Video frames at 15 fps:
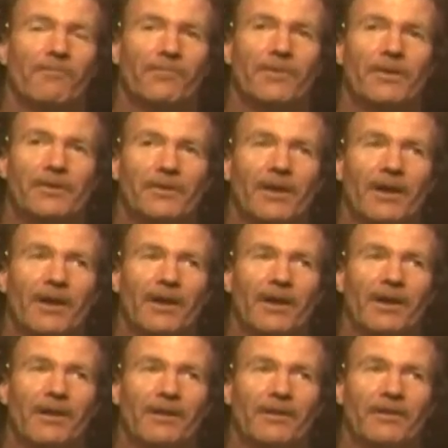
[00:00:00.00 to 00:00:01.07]

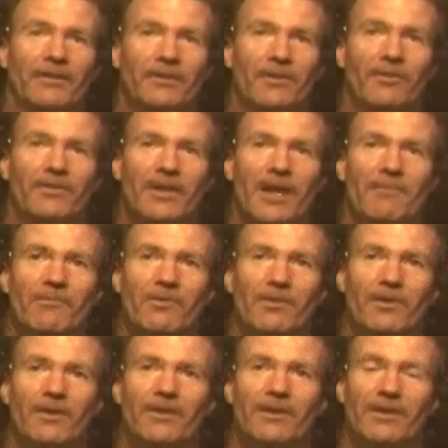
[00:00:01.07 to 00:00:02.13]
Your
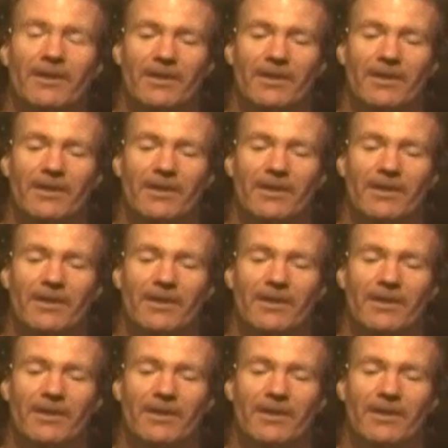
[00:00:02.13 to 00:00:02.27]
Neighborhood.